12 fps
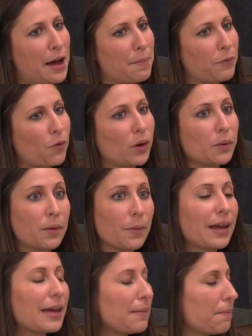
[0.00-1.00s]
before we
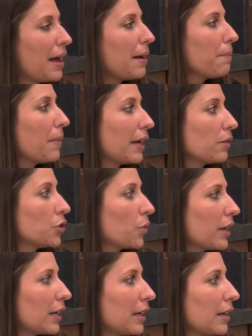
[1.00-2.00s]
went and met Michael
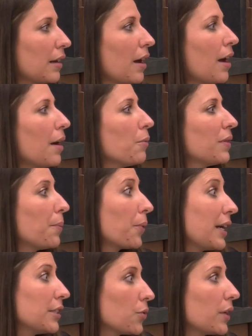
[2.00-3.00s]
Jordan with the
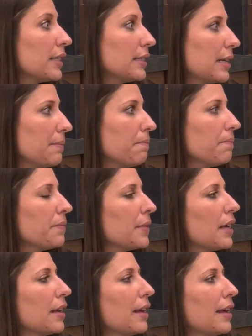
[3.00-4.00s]
brand Jordan team.
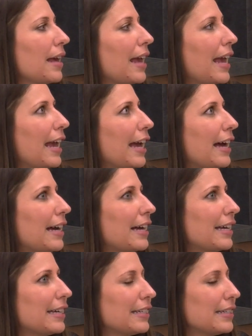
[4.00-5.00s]

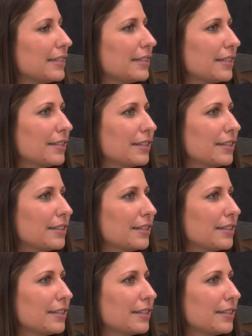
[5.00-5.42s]
And